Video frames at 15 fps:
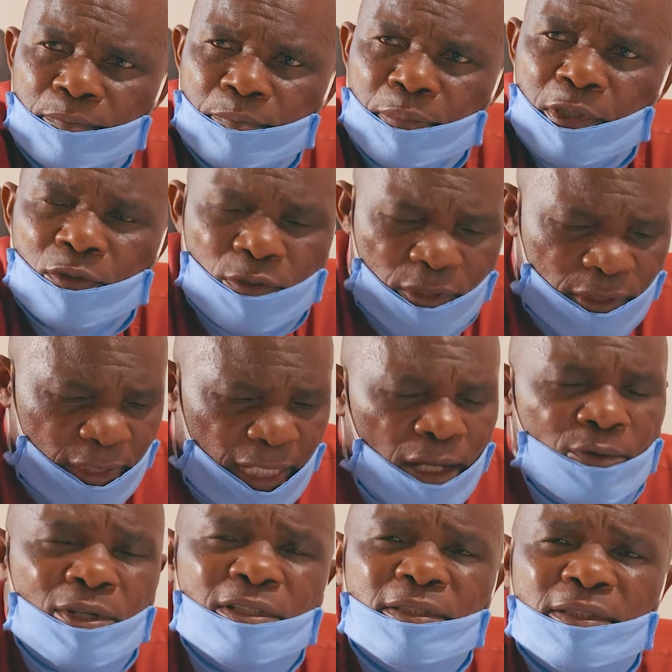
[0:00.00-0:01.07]
because
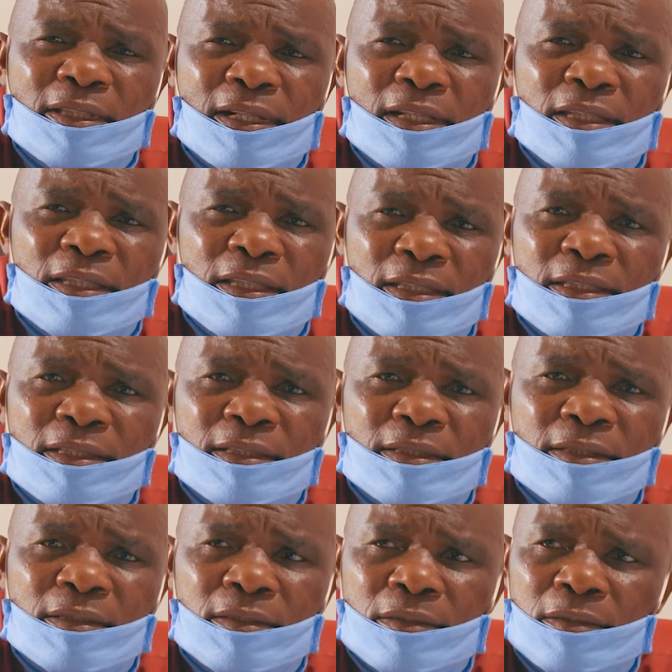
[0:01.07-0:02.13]
our strength
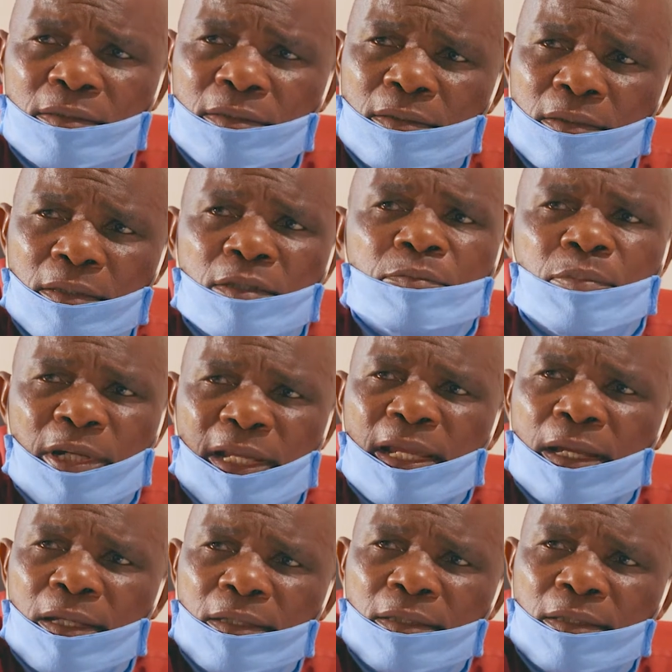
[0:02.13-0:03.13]
is in prayer.